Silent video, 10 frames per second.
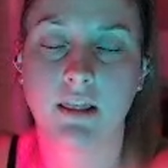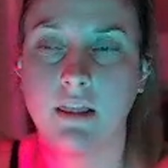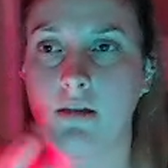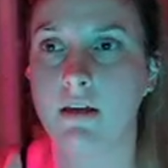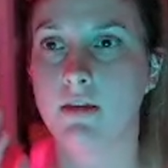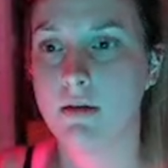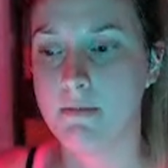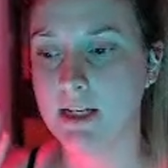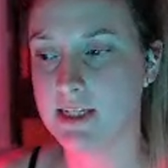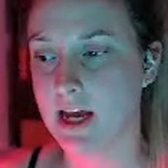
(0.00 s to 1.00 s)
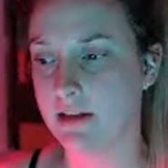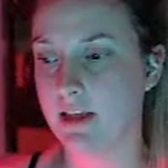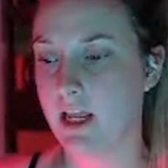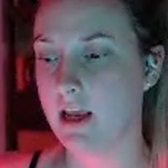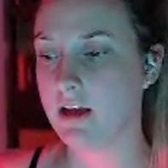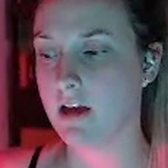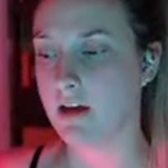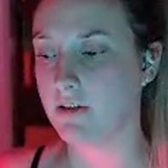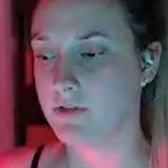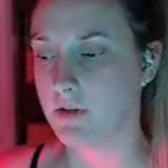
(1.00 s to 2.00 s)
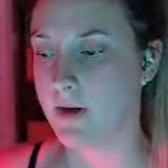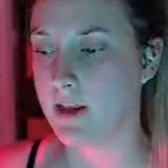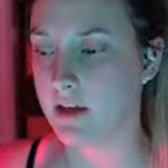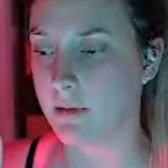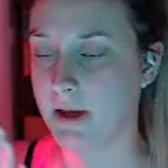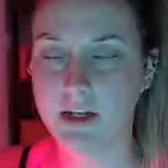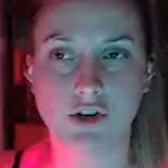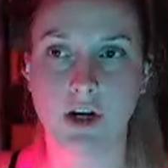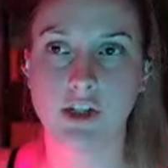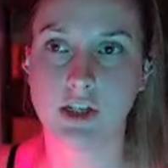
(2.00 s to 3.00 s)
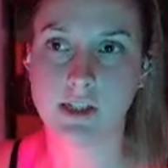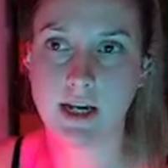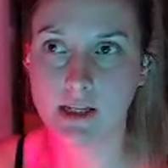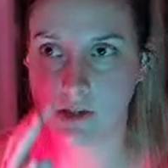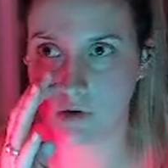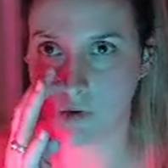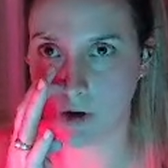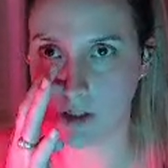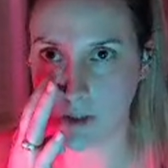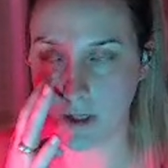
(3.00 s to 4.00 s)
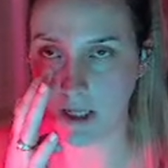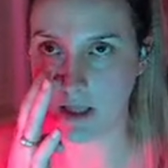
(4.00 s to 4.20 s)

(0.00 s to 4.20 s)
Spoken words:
the mentality of doing like a penetration test or doing